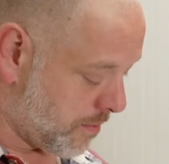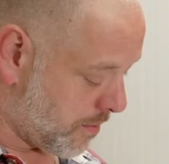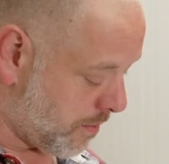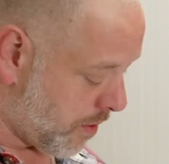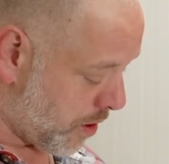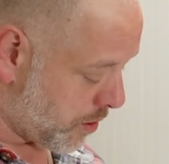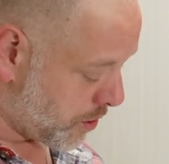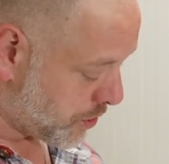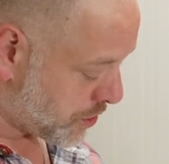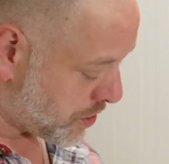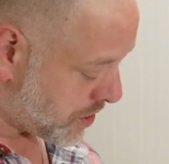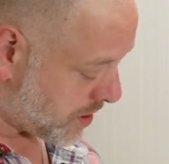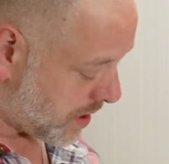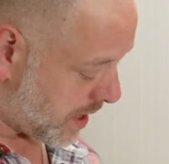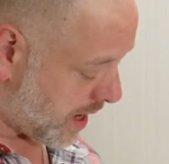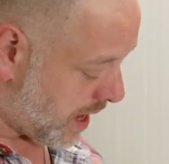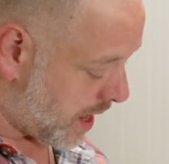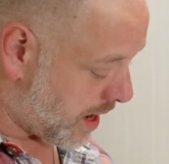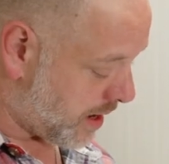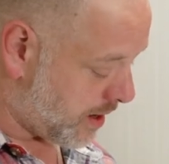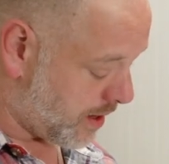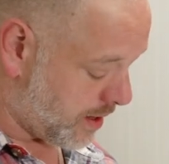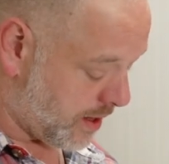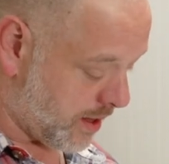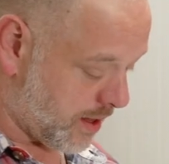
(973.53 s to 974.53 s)
models
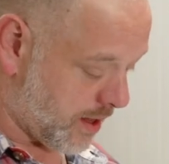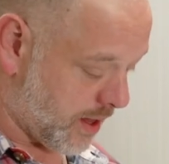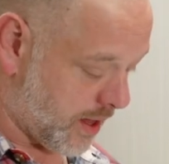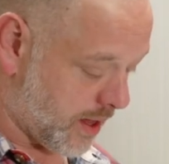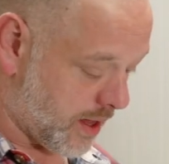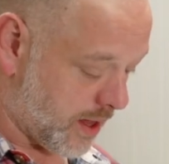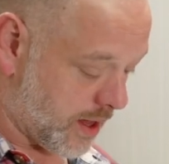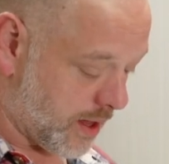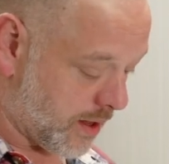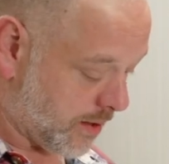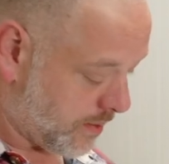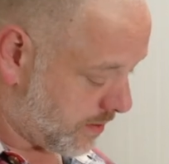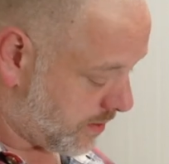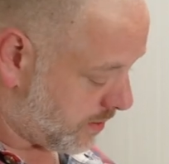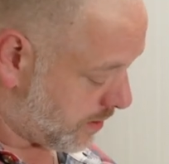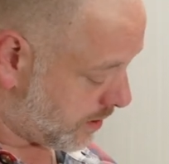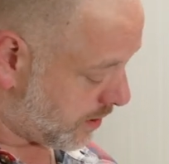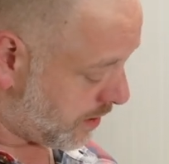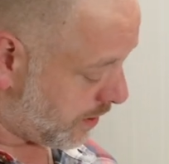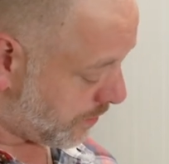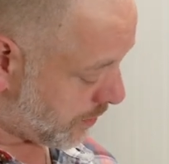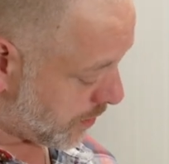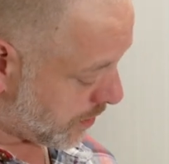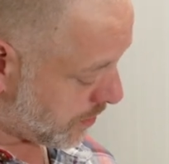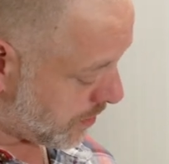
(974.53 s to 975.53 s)
and the
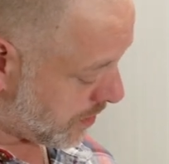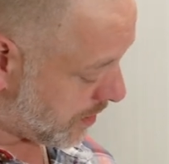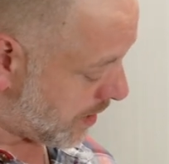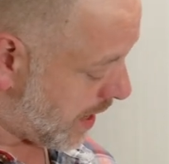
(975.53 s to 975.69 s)
different